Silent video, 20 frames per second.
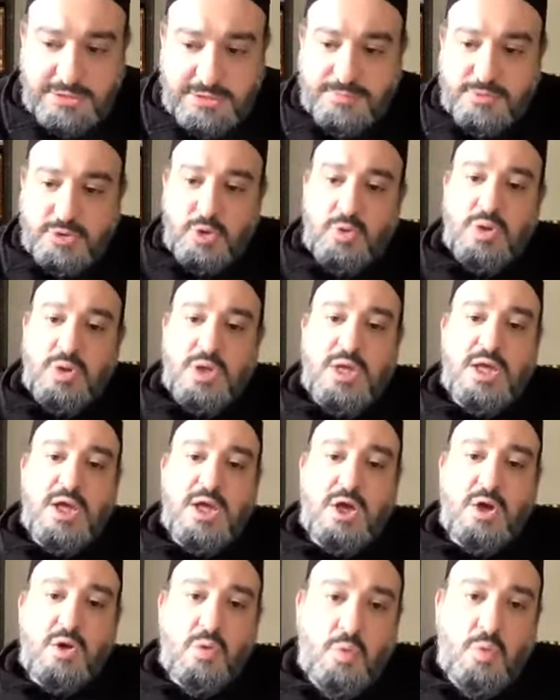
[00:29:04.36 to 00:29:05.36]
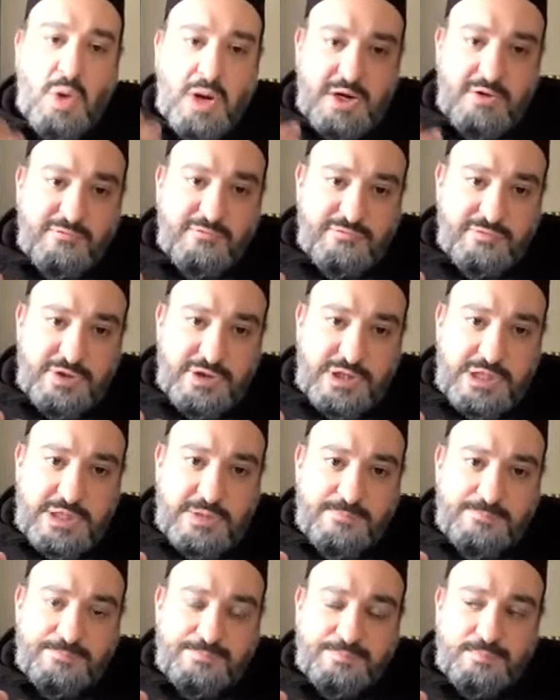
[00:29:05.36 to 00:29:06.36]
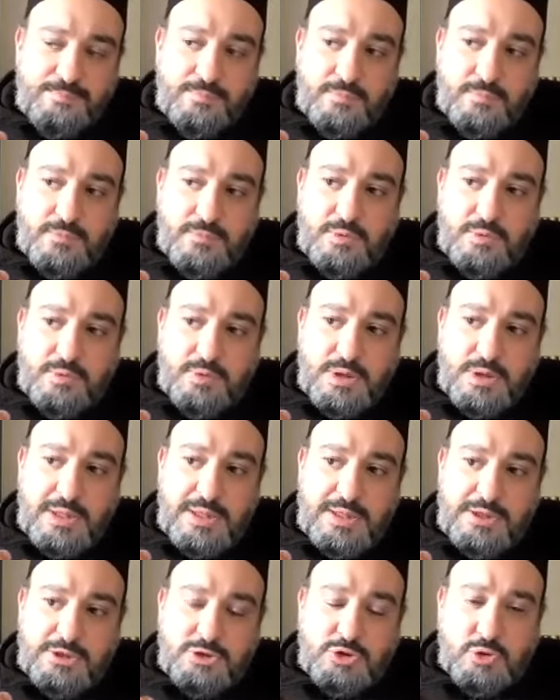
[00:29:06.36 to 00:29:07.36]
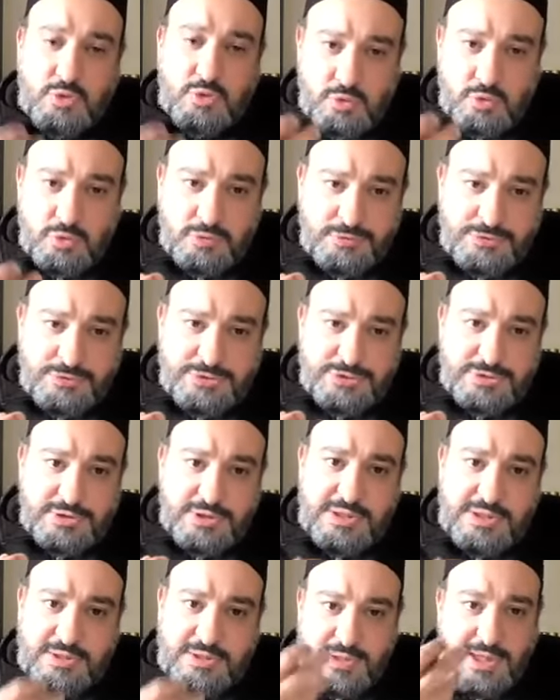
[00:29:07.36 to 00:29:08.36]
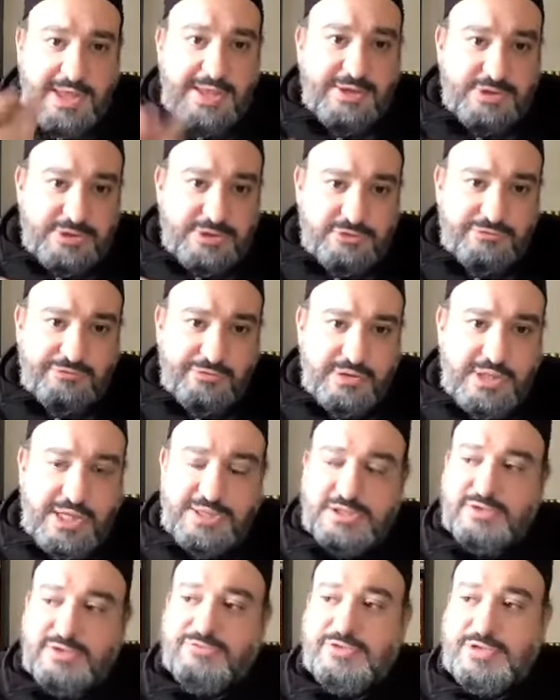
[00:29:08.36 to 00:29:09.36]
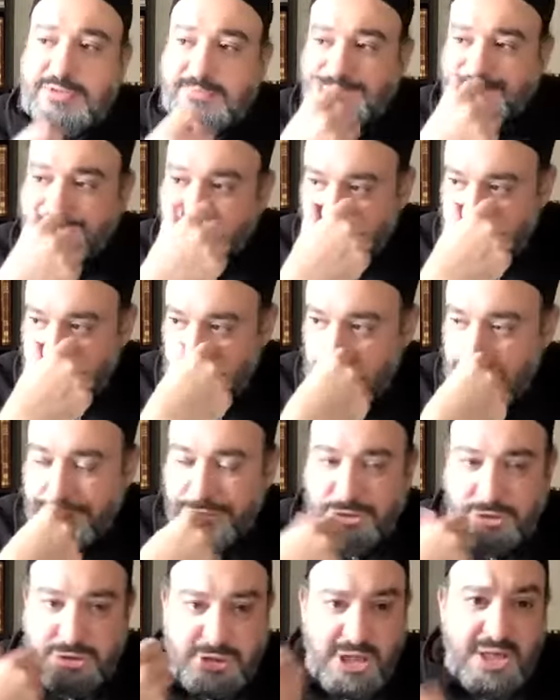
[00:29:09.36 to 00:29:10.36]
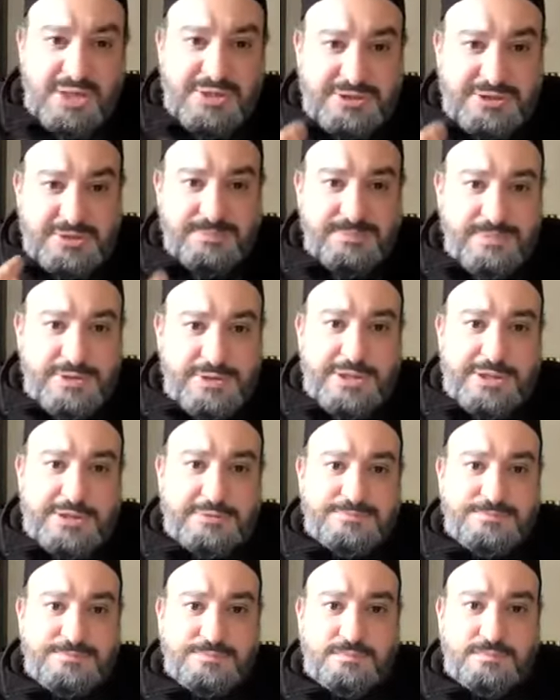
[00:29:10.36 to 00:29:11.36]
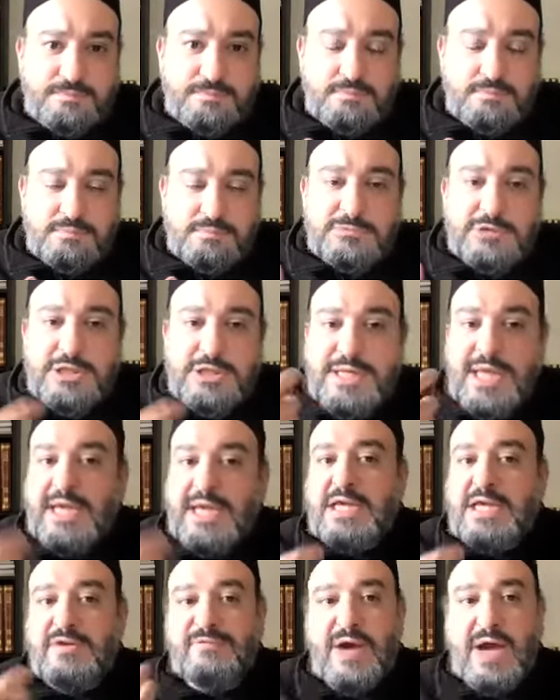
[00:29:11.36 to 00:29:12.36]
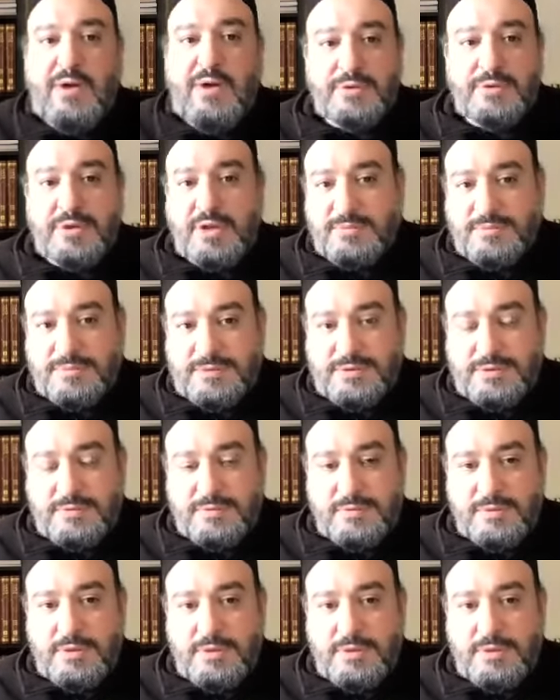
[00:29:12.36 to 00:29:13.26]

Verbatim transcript: So, one of the uh, tools in ancient philosophy is to contemplate negative outcomes